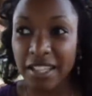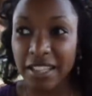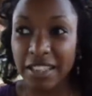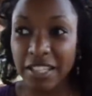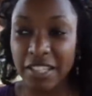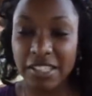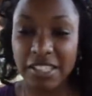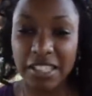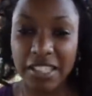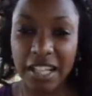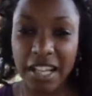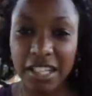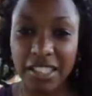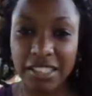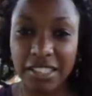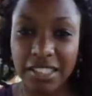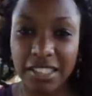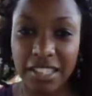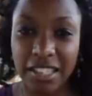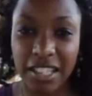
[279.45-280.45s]
there's a lot
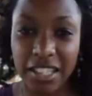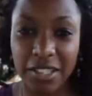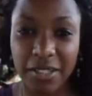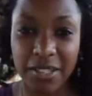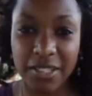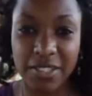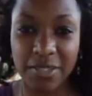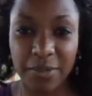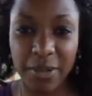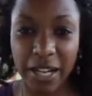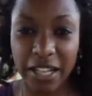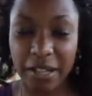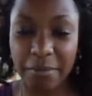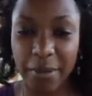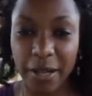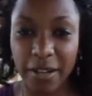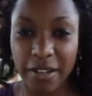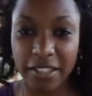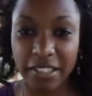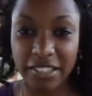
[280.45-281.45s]
that you can write
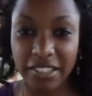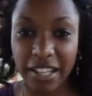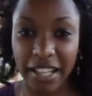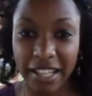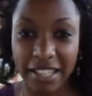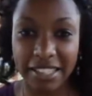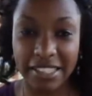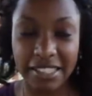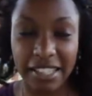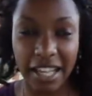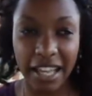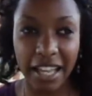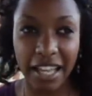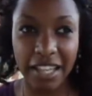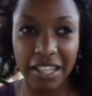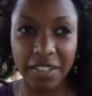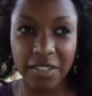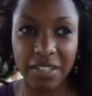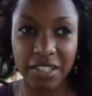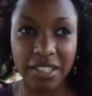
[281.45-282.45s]
about in your
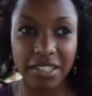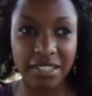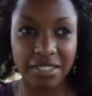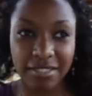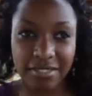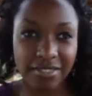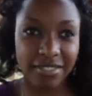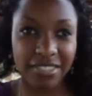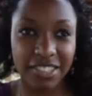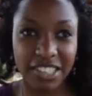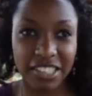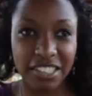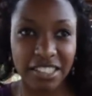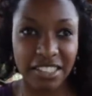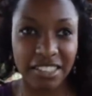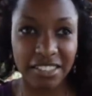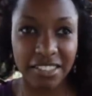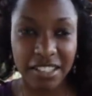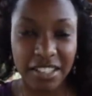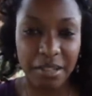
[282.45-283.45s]
essay. You can just
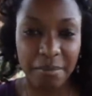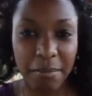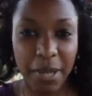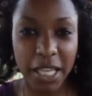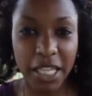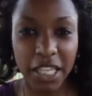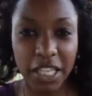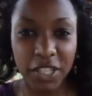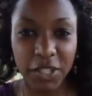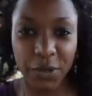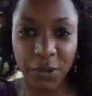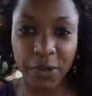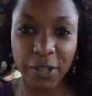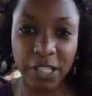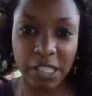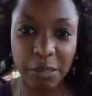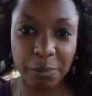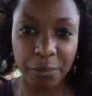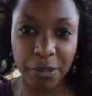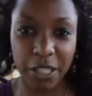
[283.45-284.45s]
make it
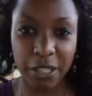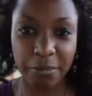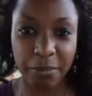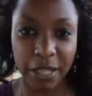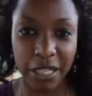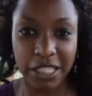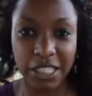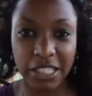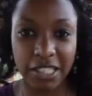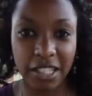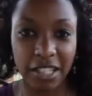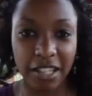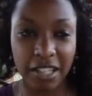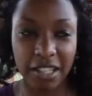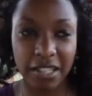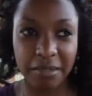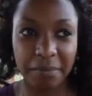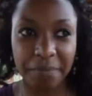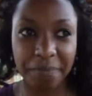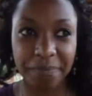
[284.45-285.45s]
yours, pretty much.
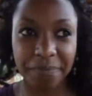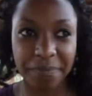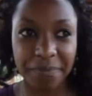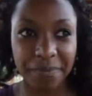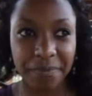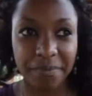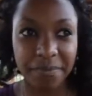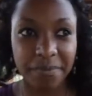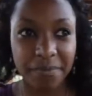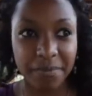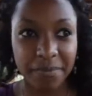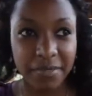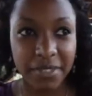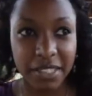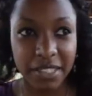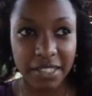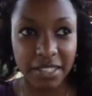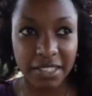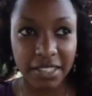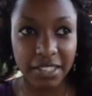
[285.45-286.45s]
Um,
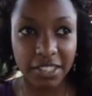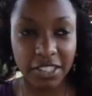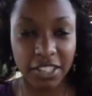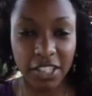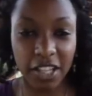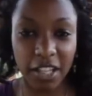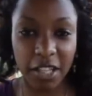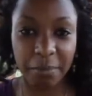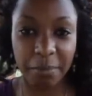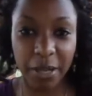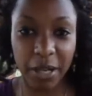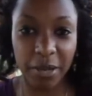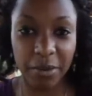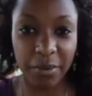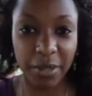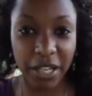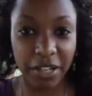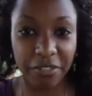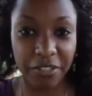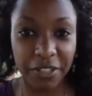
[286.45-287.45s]
just talk about
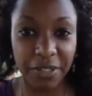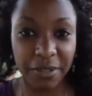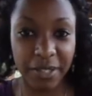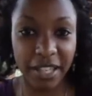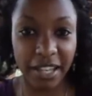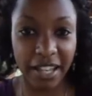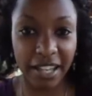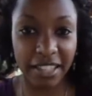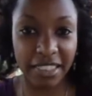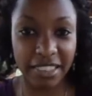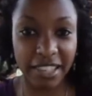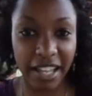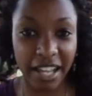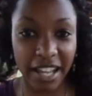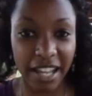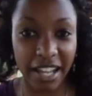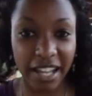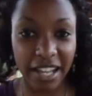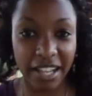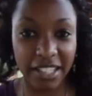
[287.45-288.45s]
whatever you can
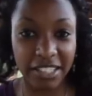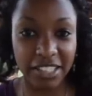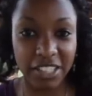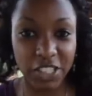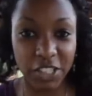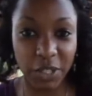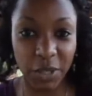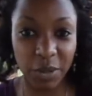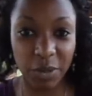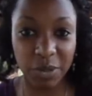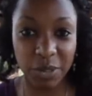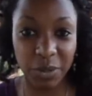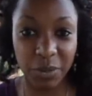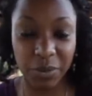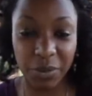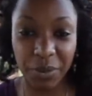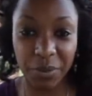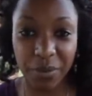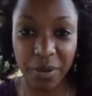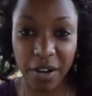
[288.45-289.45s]
that shows who
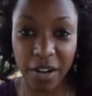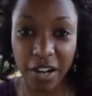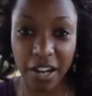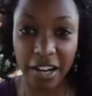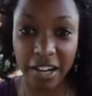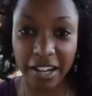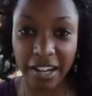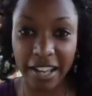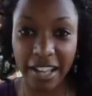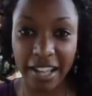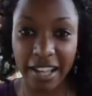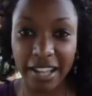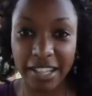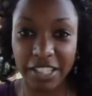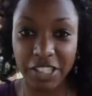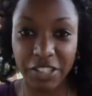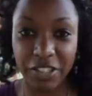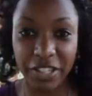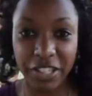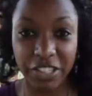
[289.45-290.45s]
you are
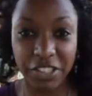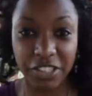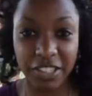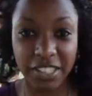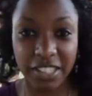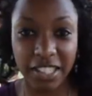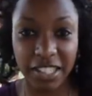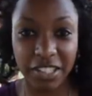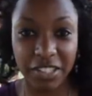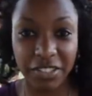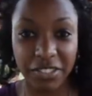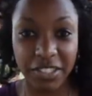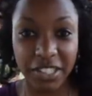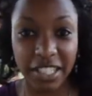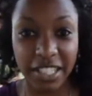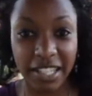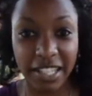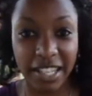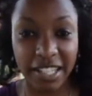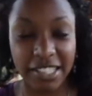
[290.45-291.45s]
and your interest in
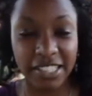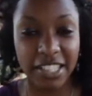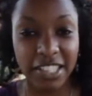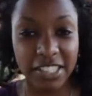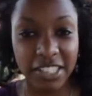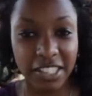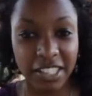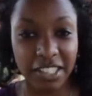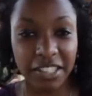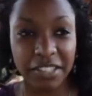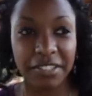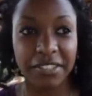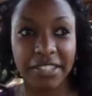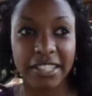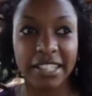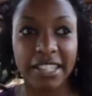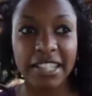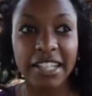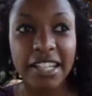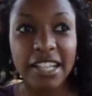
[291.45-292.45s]
Korea and teaching in
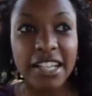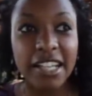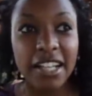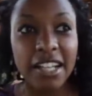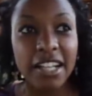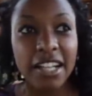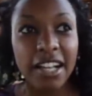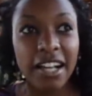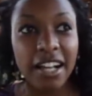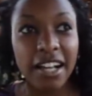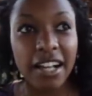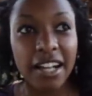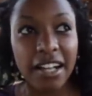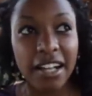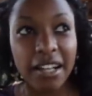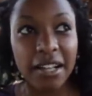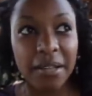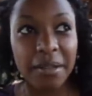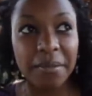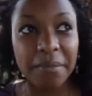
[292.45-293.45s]
Korea.
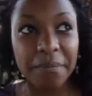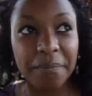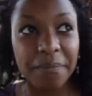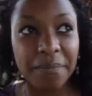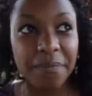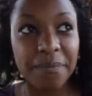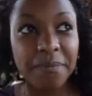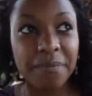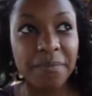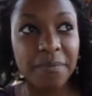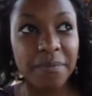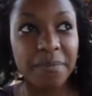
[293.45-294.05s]
Um,